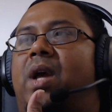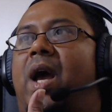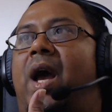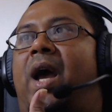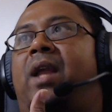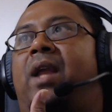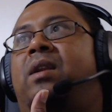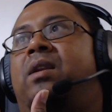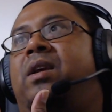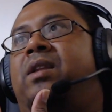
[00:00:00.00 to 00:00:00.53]

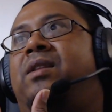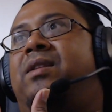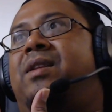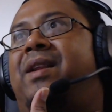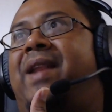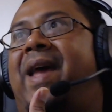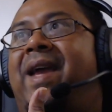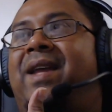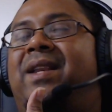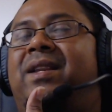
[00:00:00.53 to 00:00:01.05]
And in the
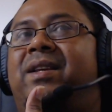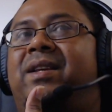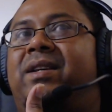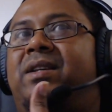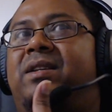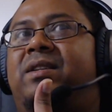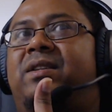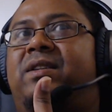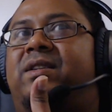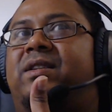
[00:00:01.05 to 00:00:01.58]

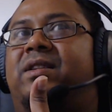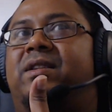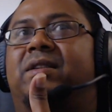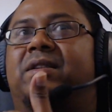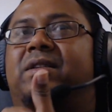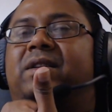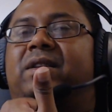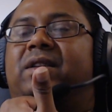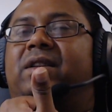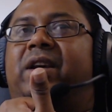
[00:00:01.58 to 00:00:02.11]
90s,
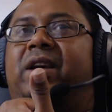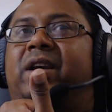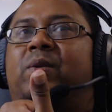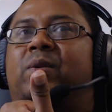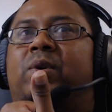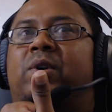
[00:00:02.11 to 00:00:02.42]
it